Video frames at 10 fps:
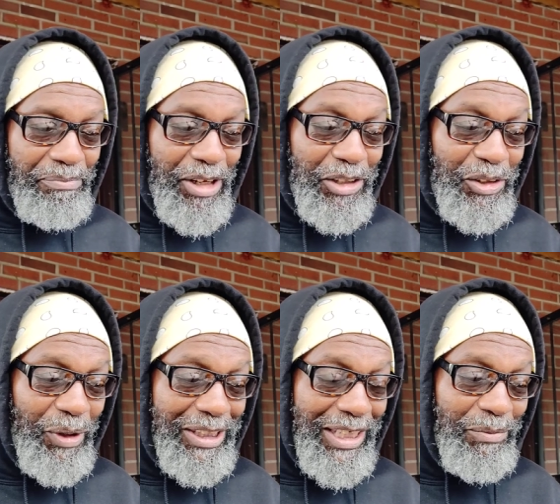so
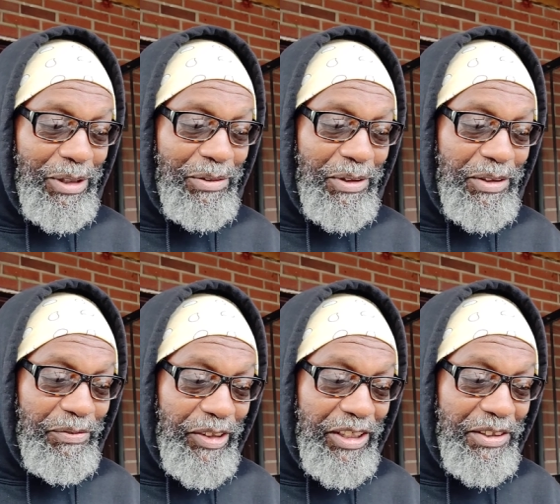at the end when it was
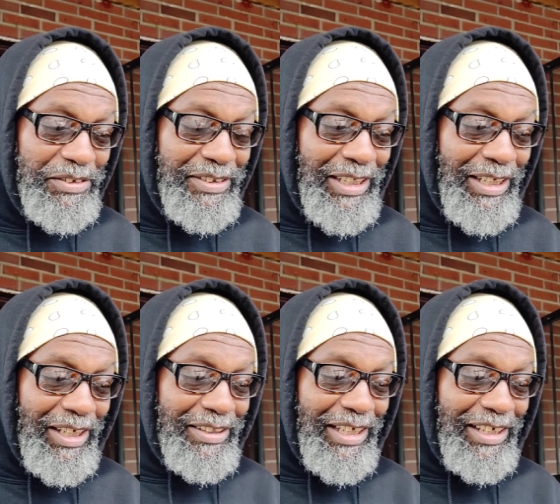revealed
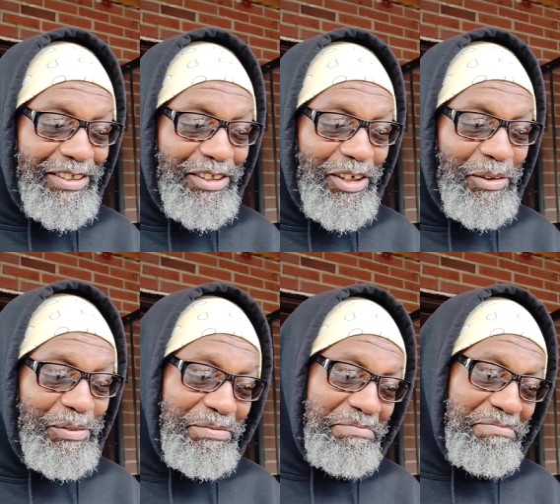that you know